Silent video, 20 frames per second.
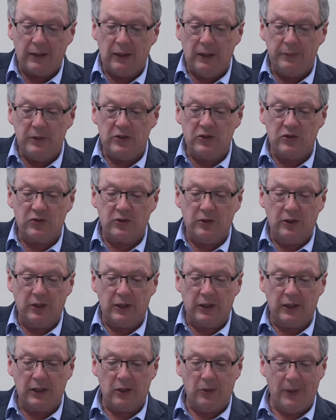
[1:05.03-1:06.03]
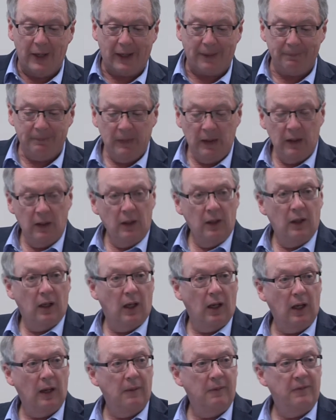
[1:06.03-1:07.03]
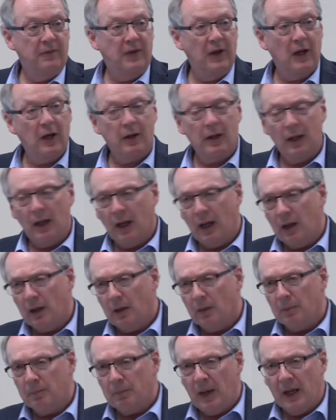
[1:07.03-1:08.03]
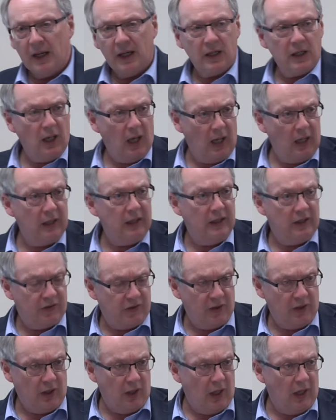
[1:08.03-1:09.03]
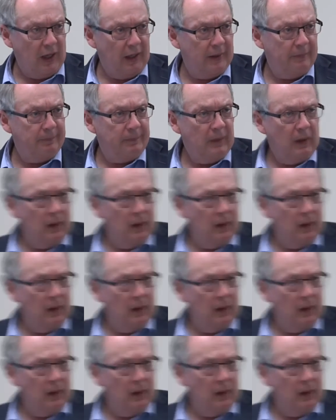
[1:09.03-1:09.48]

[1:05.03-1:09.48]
me just look at a quick. My colleagues and I,